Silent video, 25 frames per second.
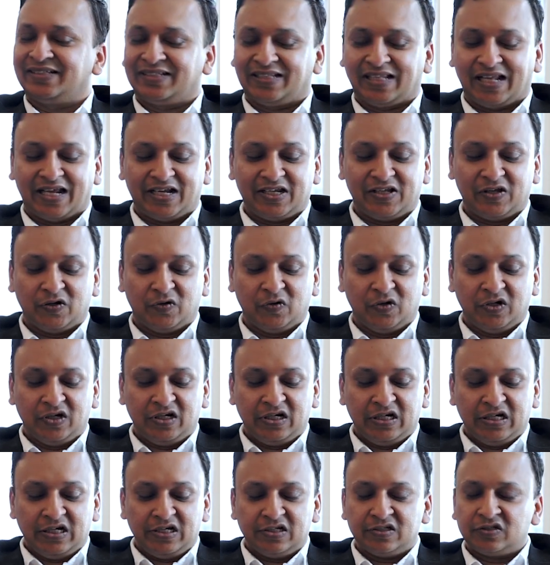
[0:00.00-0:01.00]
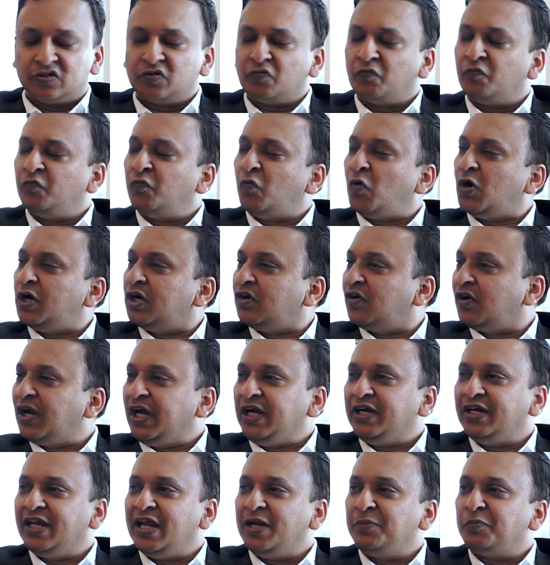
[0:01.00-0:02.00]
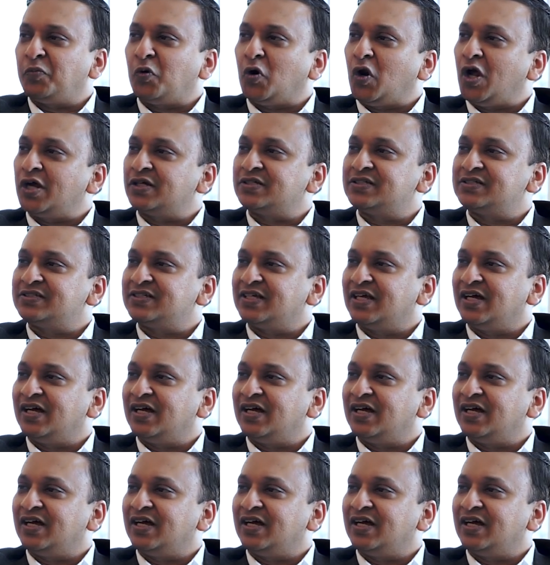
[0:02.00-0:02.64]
Thank you. So what RateGain products